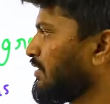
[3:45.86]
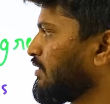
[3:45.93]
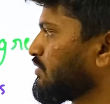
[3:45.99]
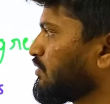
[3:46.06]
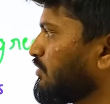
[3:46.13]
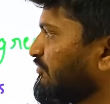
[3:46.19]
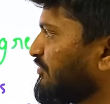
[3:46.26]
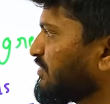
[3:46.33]

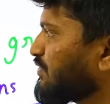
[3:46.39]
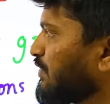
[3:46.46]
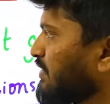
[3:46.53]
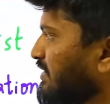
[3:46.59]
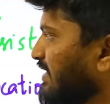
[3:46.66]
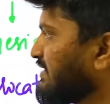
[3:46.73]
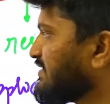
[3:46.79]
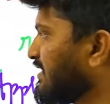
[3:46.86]
So first
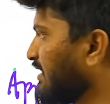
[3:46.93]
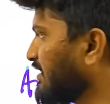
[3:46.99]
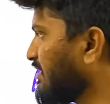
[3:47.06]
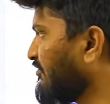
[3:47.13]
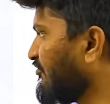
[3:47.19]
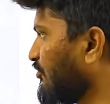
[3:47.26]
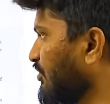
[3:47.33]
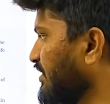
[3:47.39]
one, consider
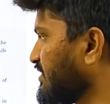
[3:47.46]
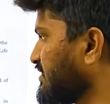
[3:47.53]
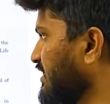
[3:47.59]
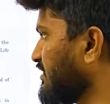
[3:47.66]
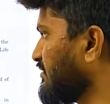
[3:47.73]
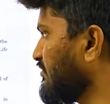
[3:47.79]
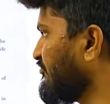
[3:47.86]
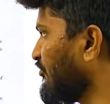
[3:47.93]
the following
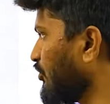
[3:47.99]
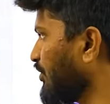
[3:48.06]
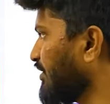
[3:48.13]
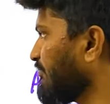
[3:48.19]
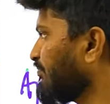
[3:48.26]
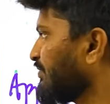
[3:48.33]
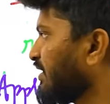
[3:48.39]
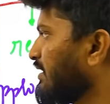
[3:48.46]
following: